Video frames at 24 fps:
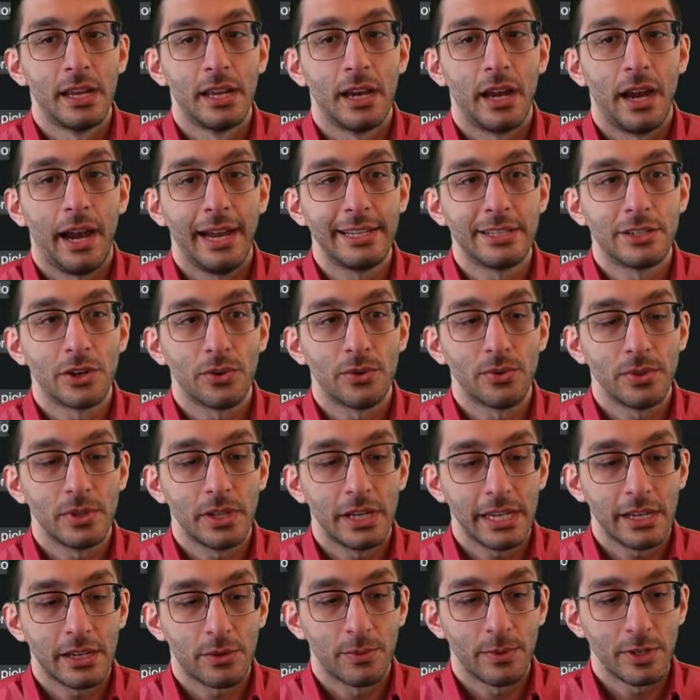I don't
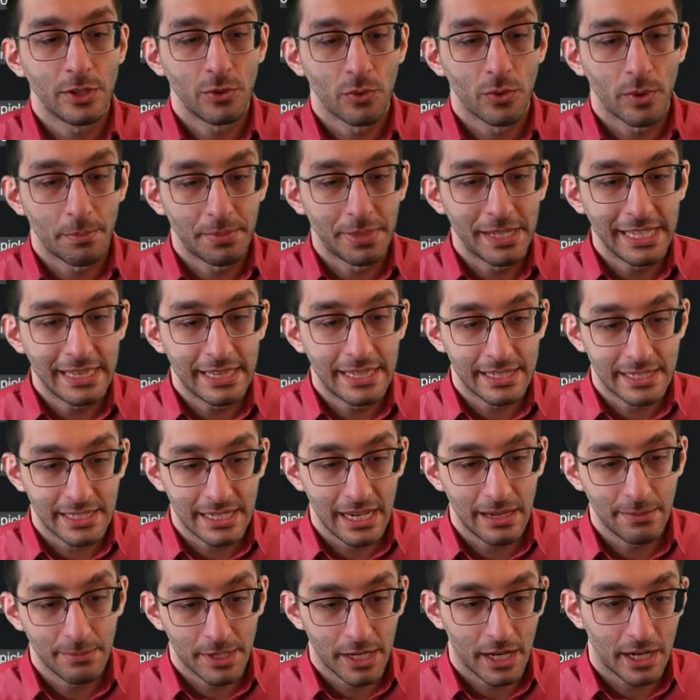like when you repeat the
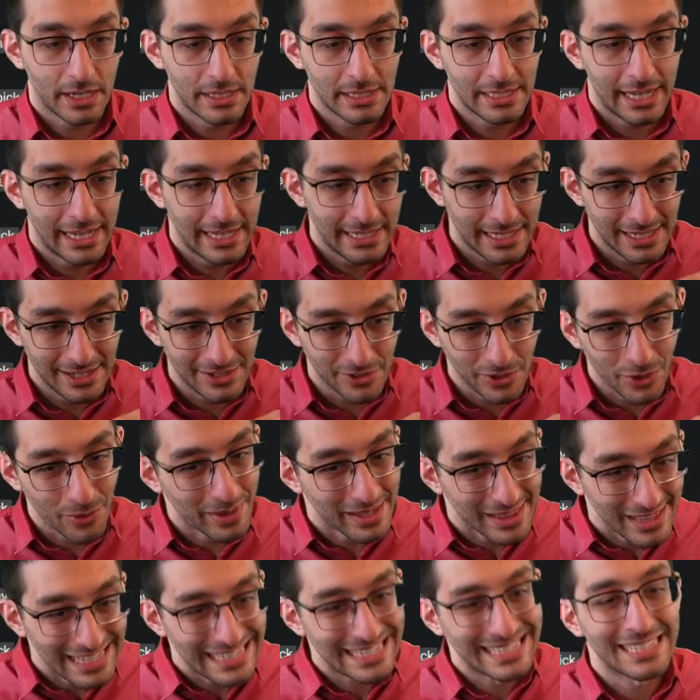same content and you're going
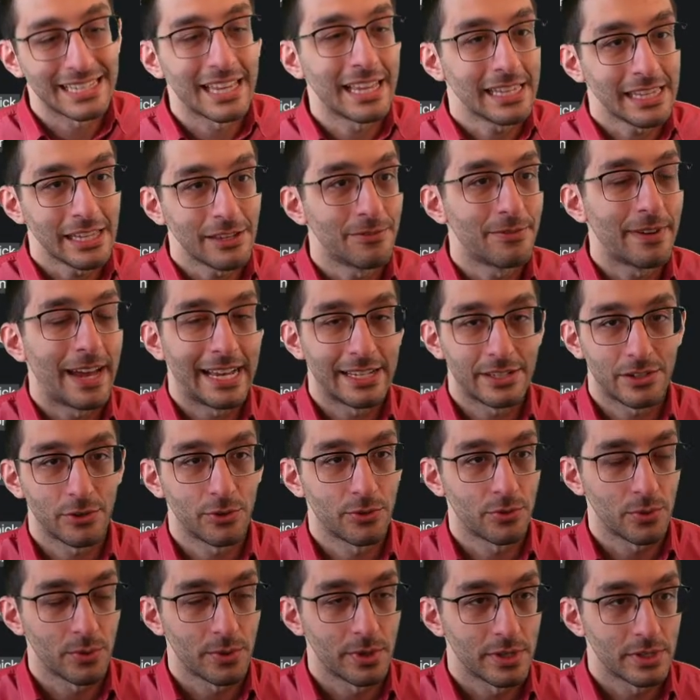like slightly faster
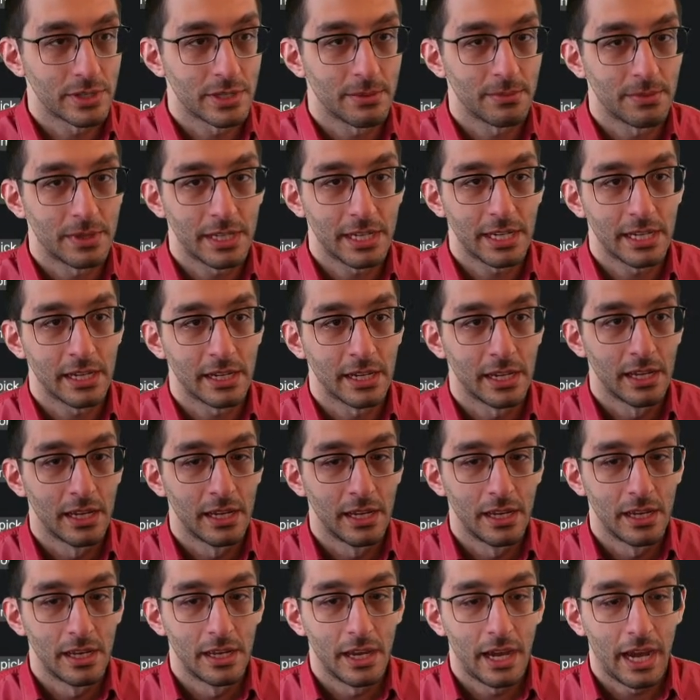through it or something.
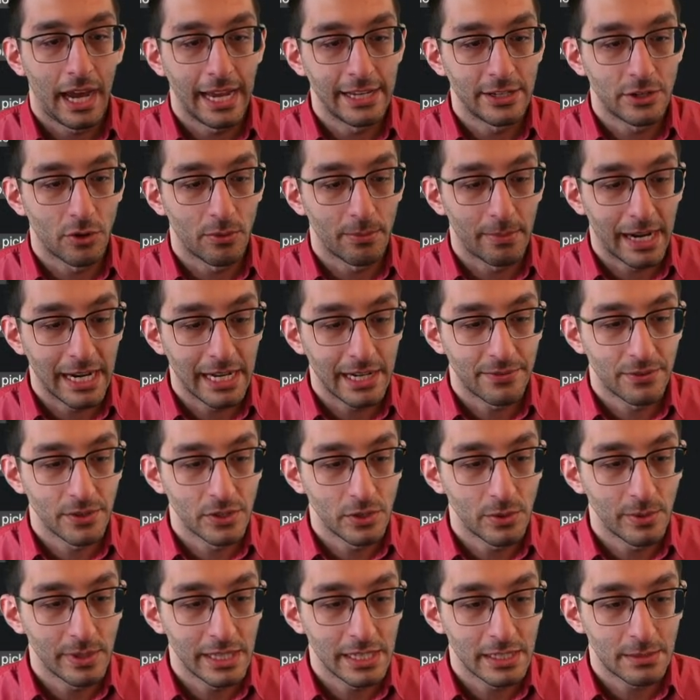I don't mind if you're
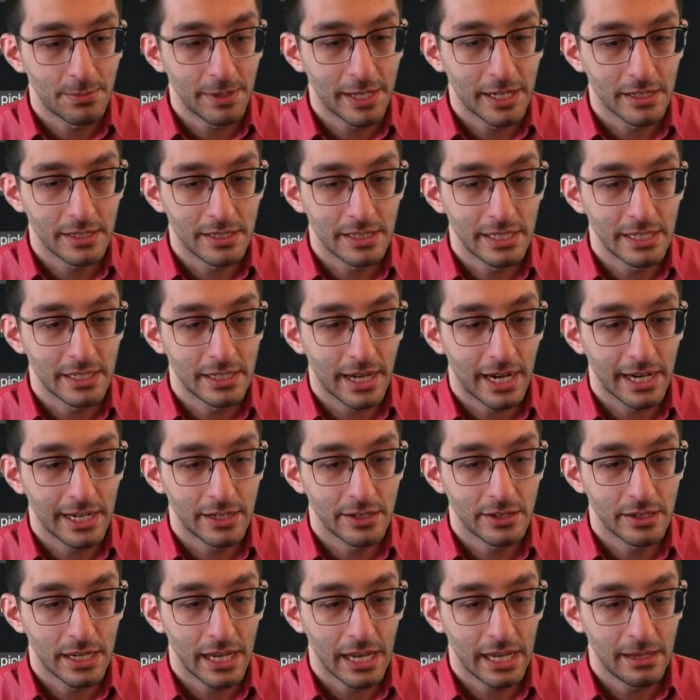doing this because the entire
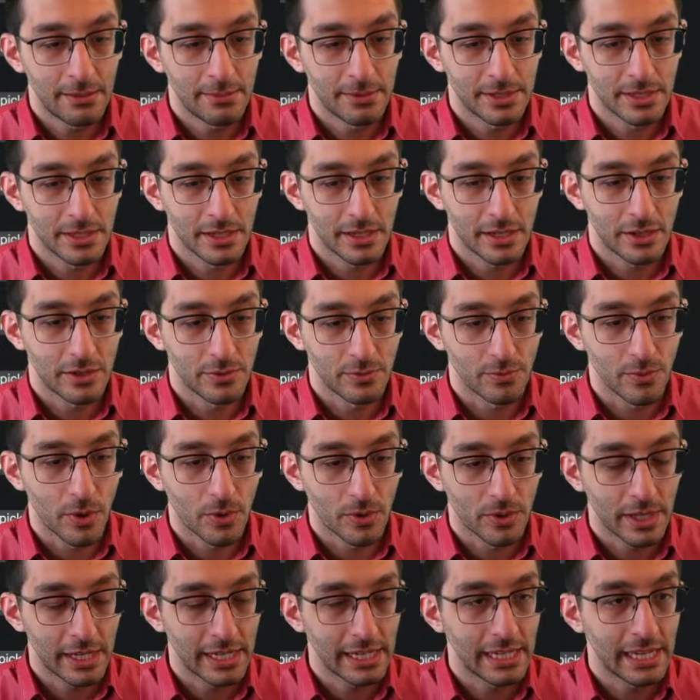game is like a
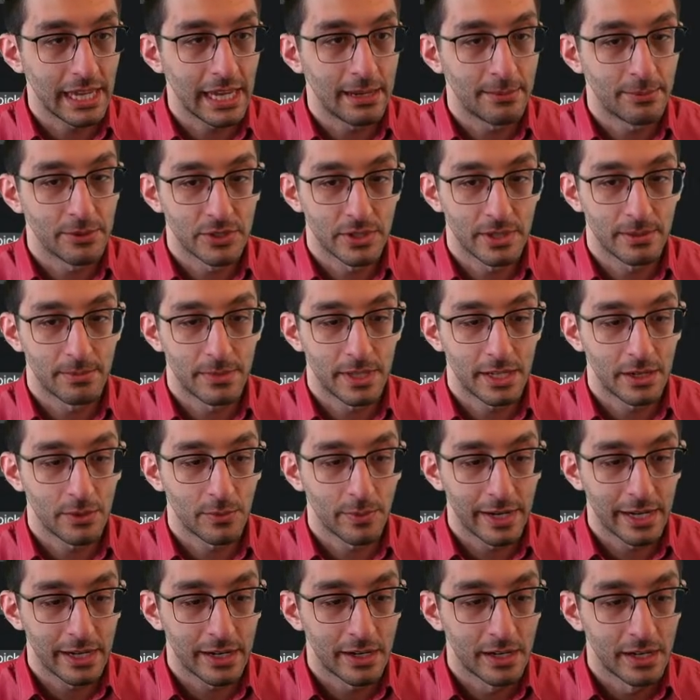roguelike game or something
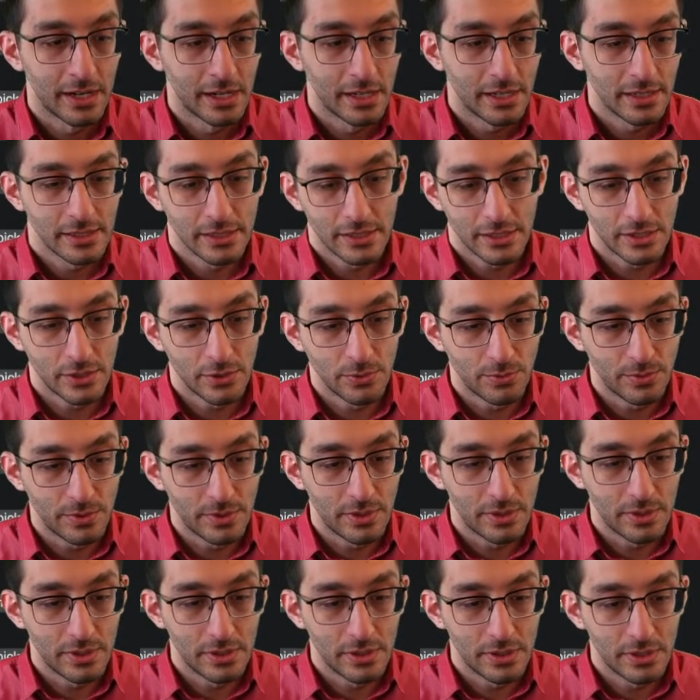where you,
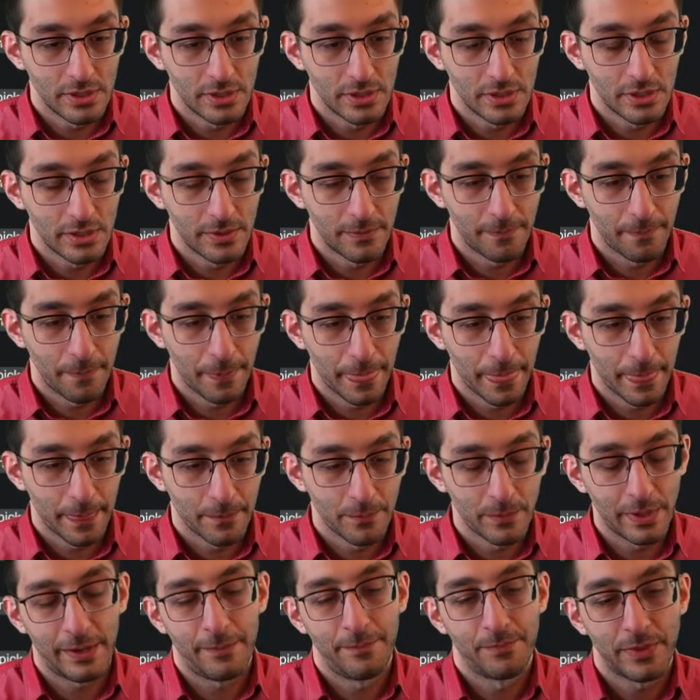
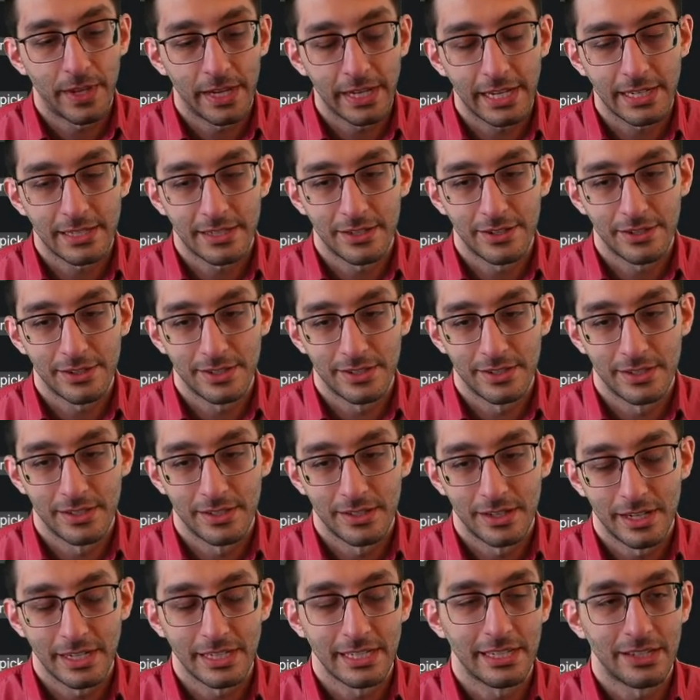well, I guess
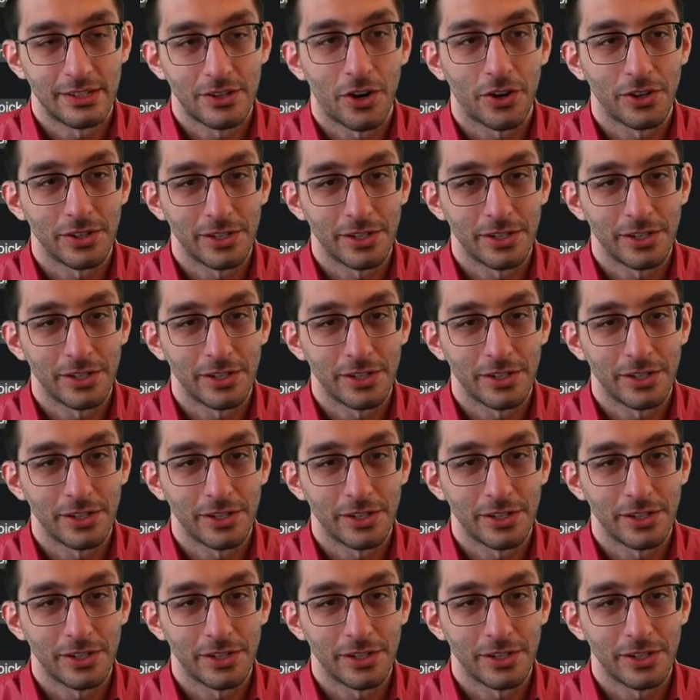it's hard to